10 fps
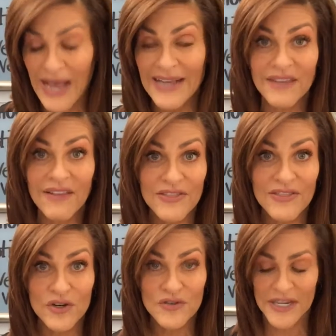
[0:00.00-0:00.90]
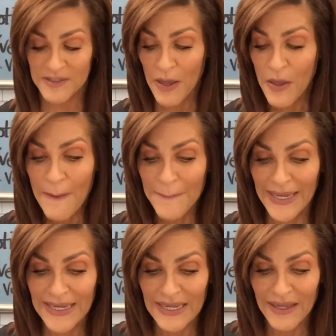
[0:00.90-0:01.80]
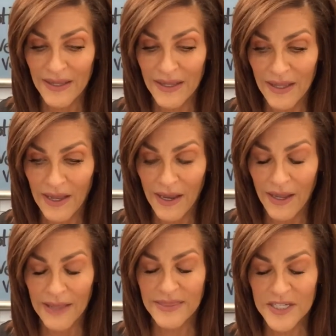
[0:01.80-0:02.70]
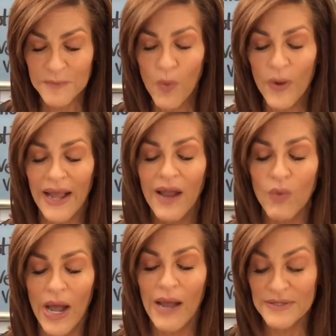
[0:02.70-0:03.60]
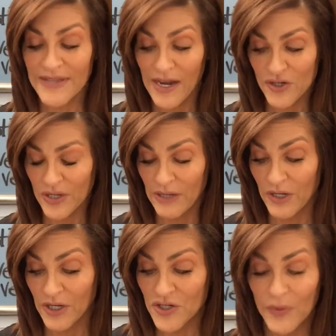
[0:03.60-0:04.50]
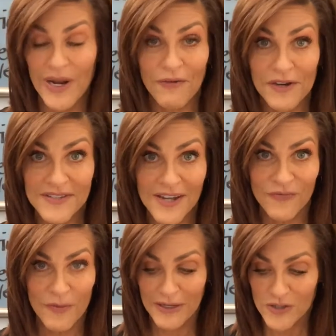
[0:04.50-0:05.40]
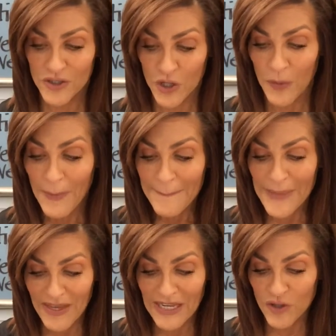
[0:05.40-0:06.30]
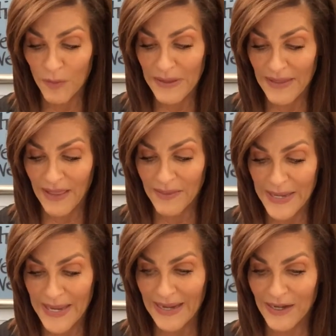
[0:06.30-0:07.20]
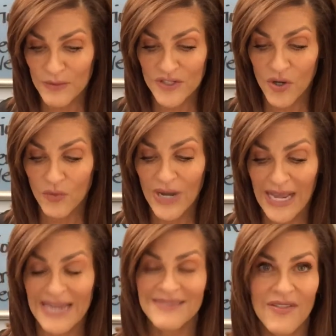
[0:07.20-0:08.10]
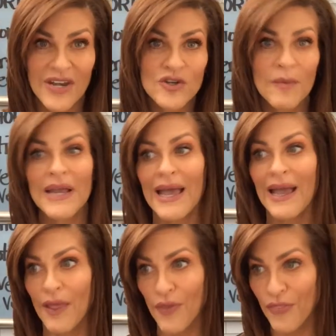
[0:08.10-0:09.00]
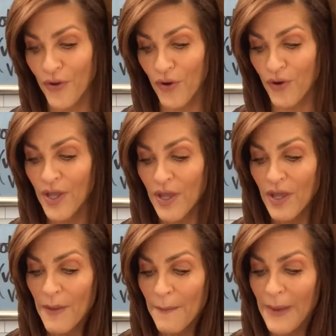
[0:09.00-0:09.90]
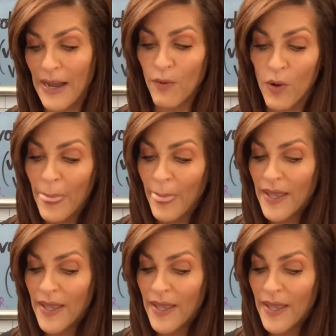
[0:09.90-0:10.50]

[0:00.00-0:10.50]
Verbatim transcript: I did like the New Testament, but at this point, I, w- I was actually going to do whatever he said for me to do. And then he told me that in the beginning. It was so nice. And then he told me to add the third Bible.